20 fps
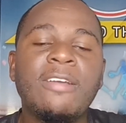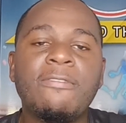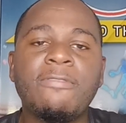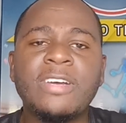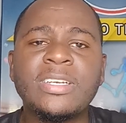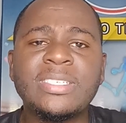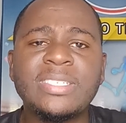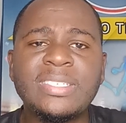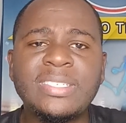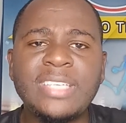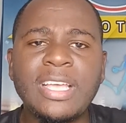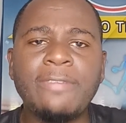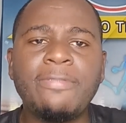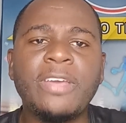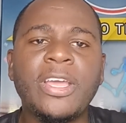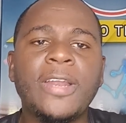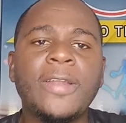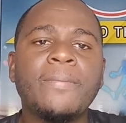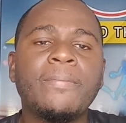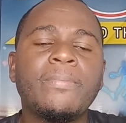for
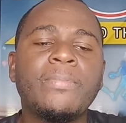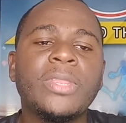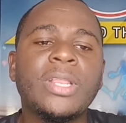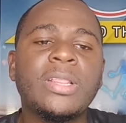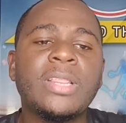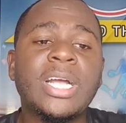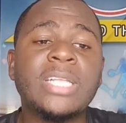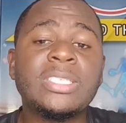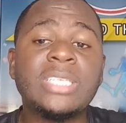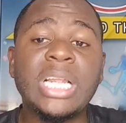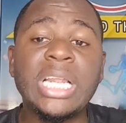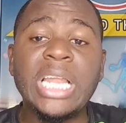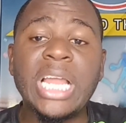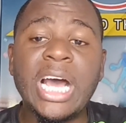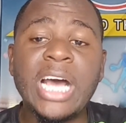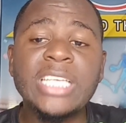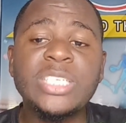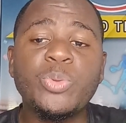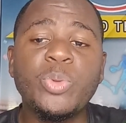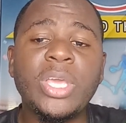7. That's the
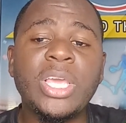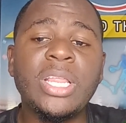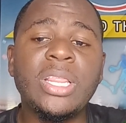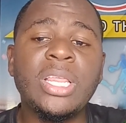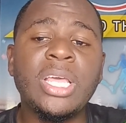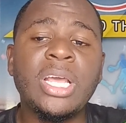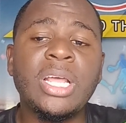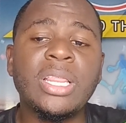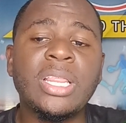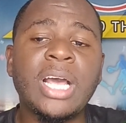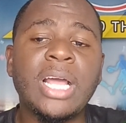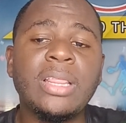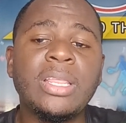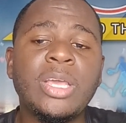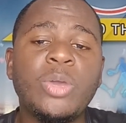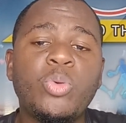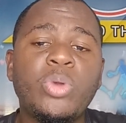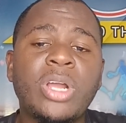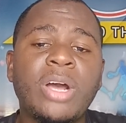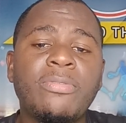last wicket that
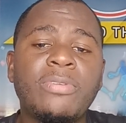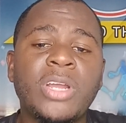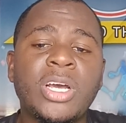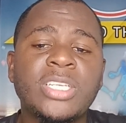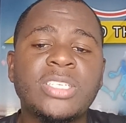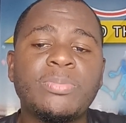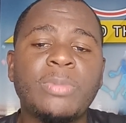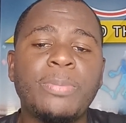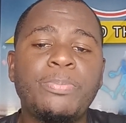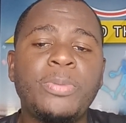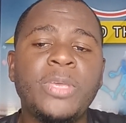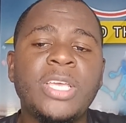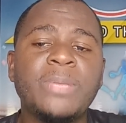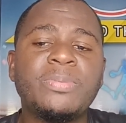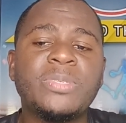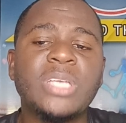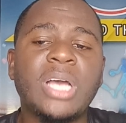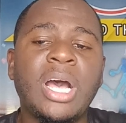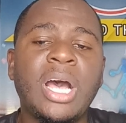they would have lost, my peeps.